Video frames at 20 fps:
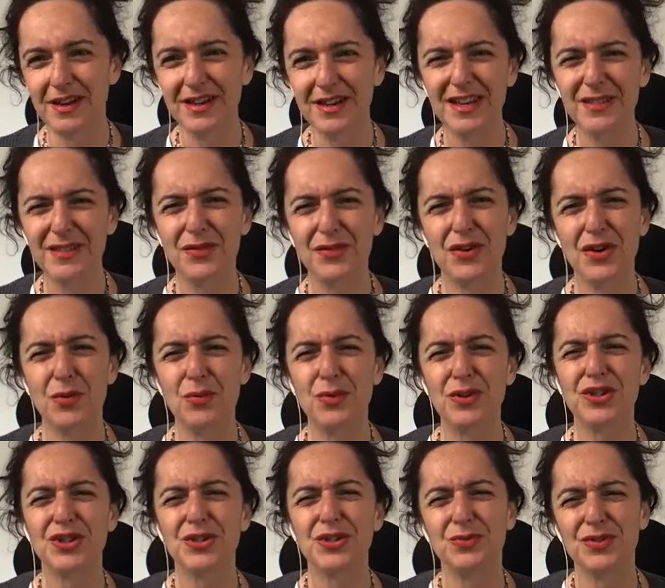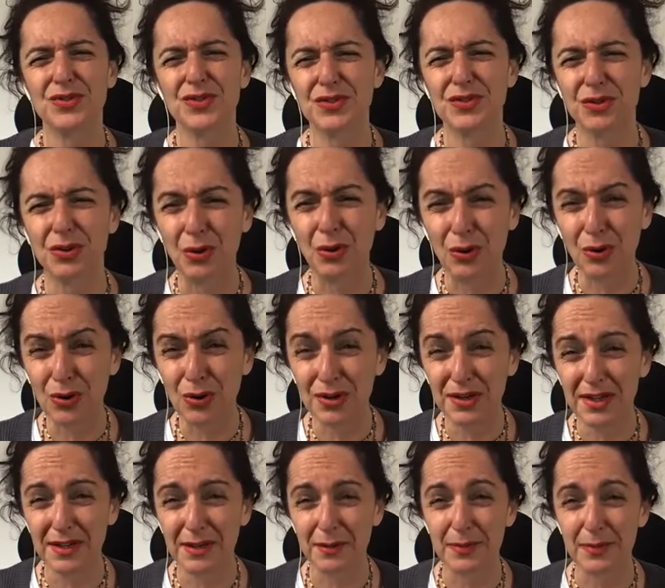I didn't even know what she was
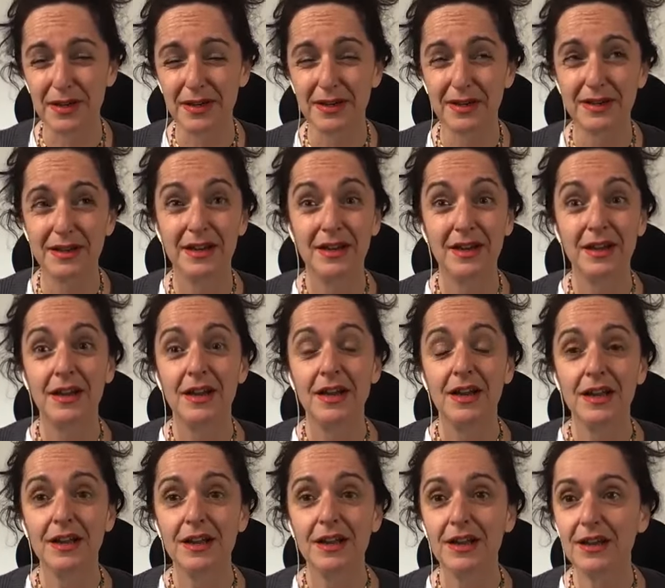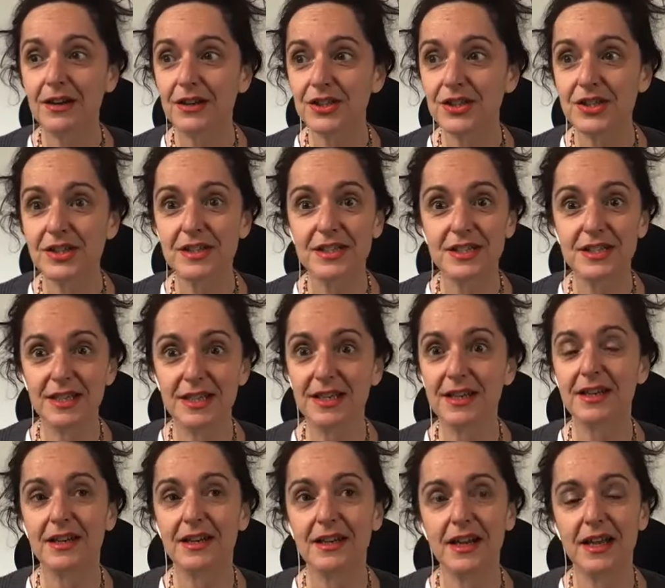talking about. Yeah. I just
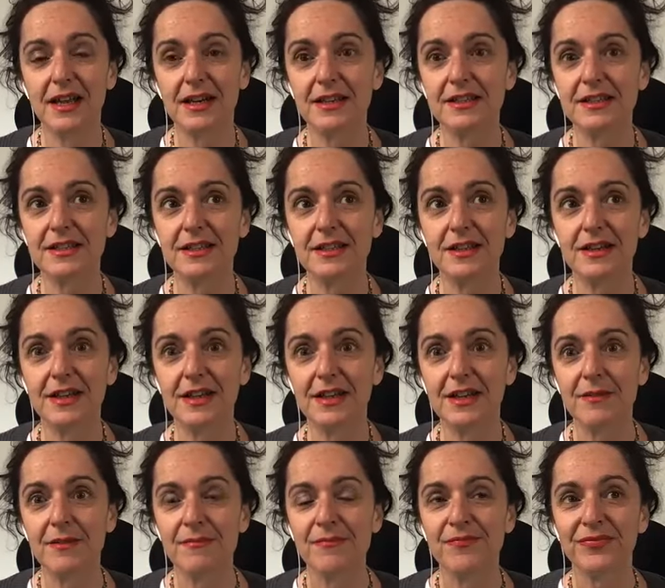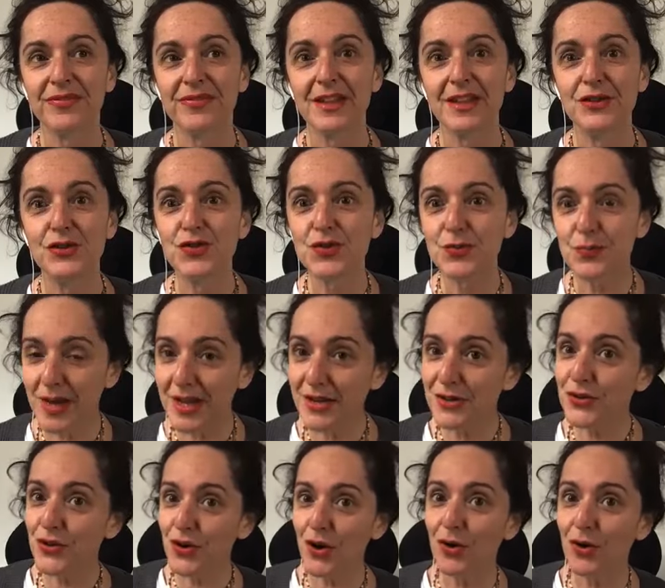didn't. And it's like you
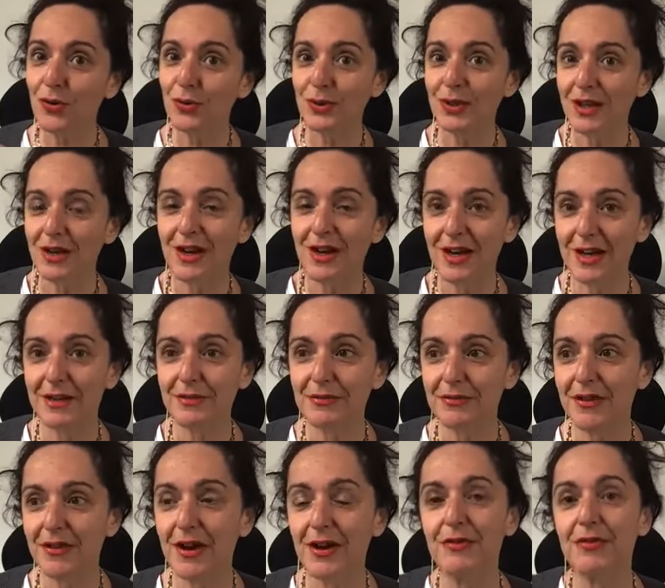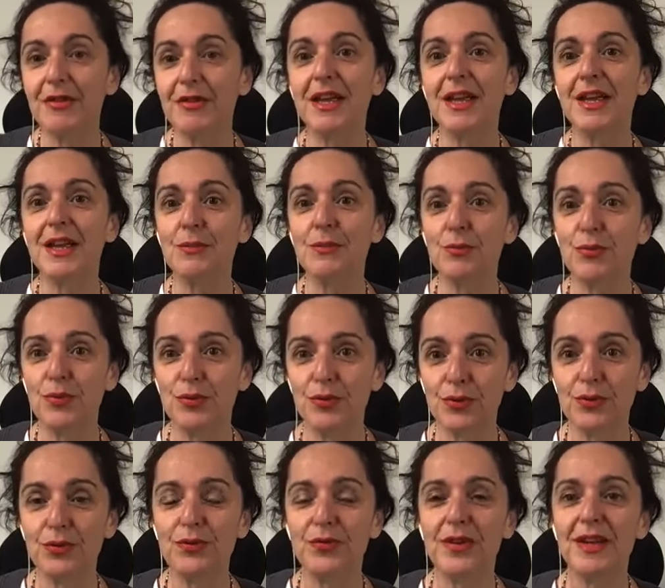spend your whole life, I think,
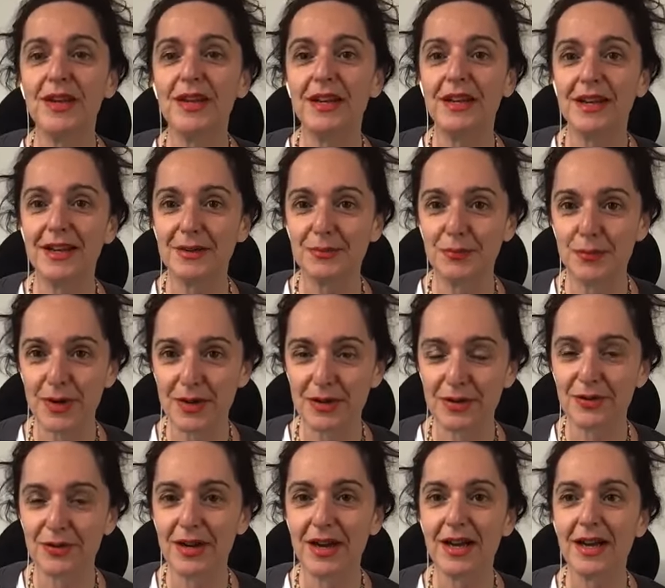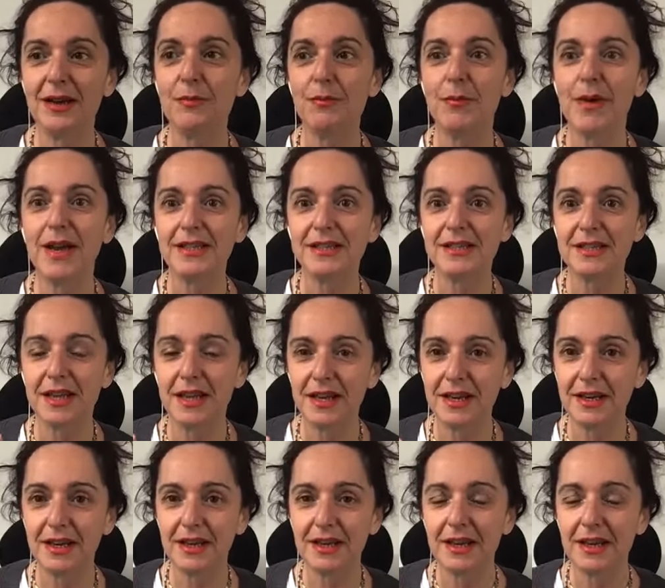improving, getting better at,
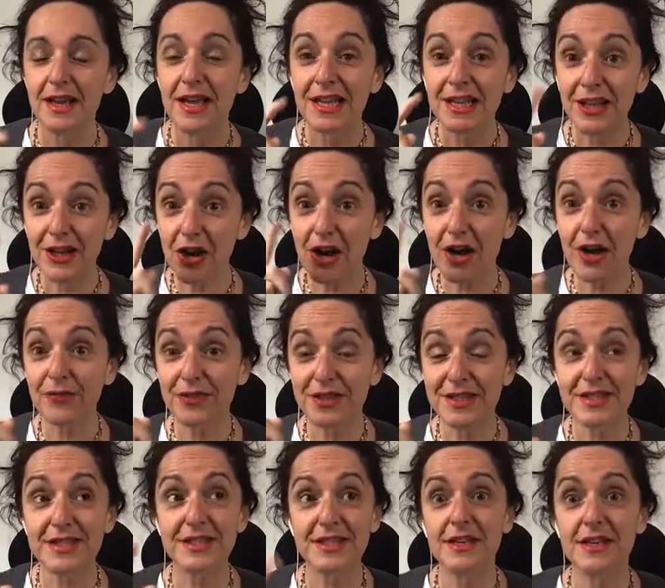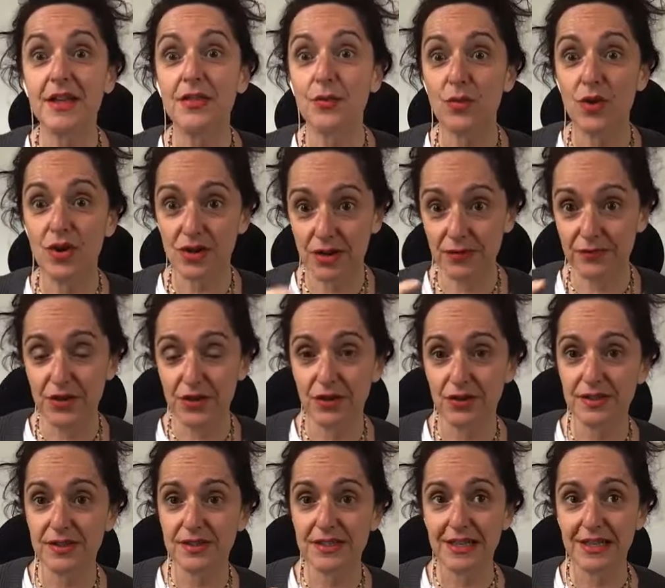maintaining. This is another one I've
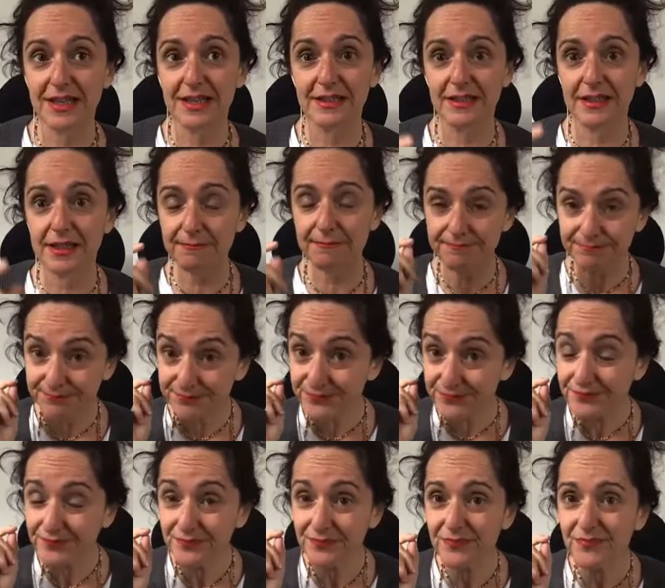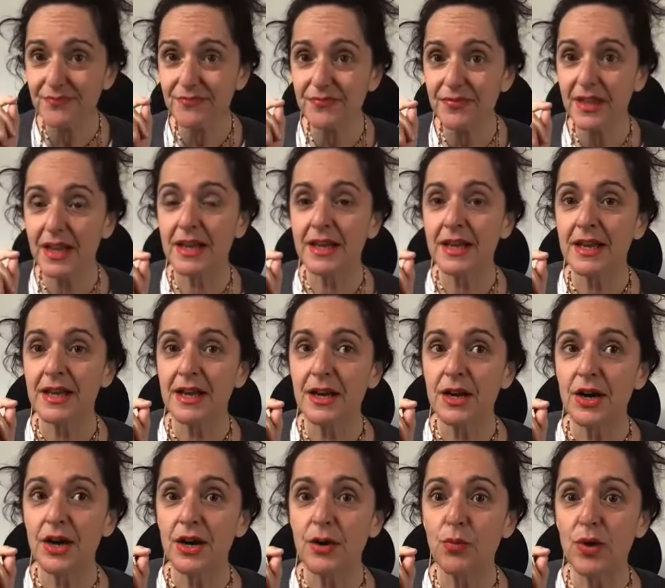noticed lately.
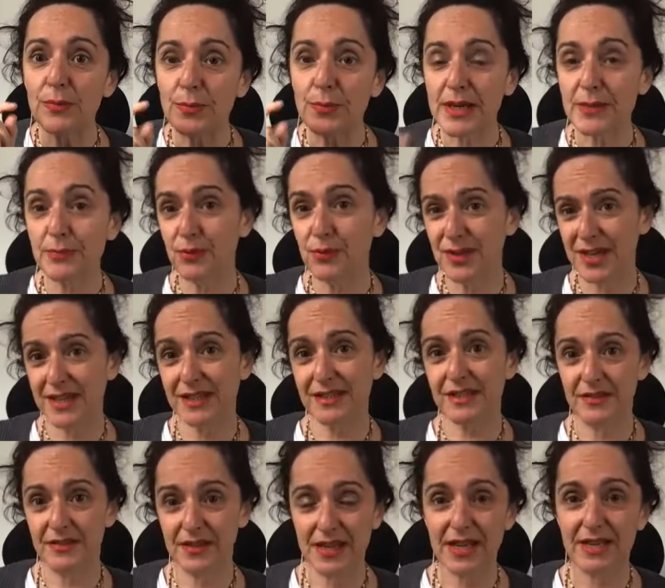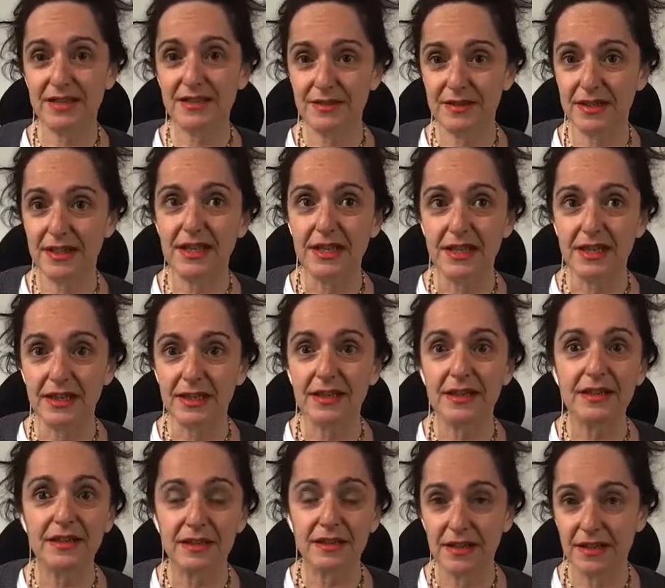When people get to the end of the
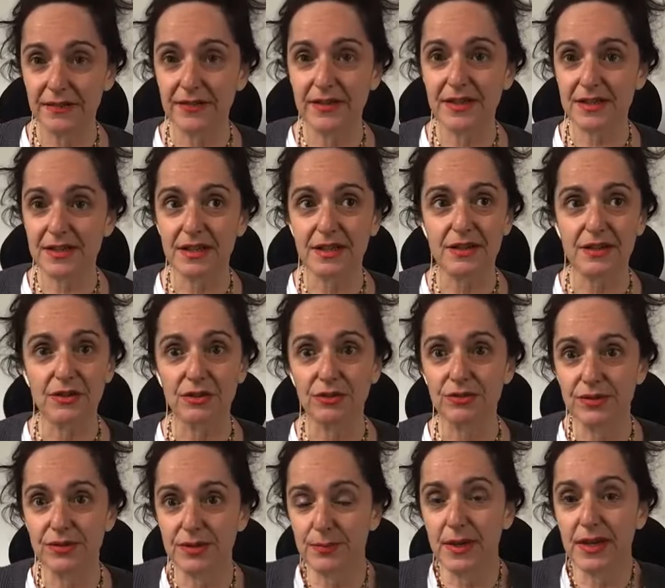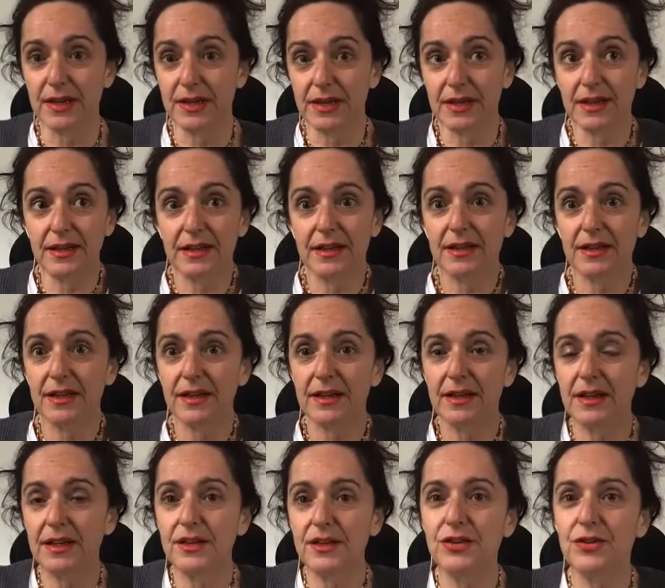year, and this includes me,
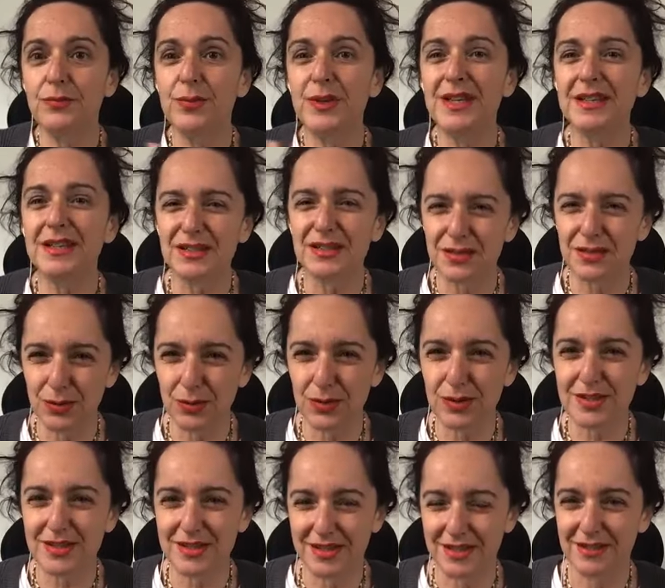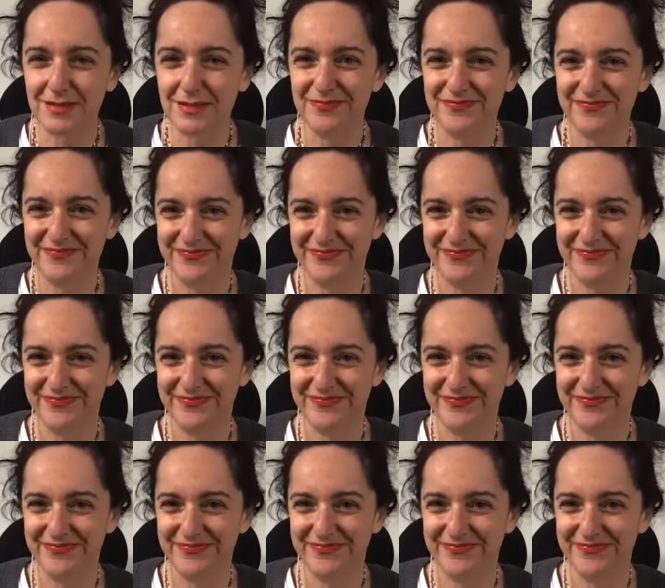you'd be exhausted.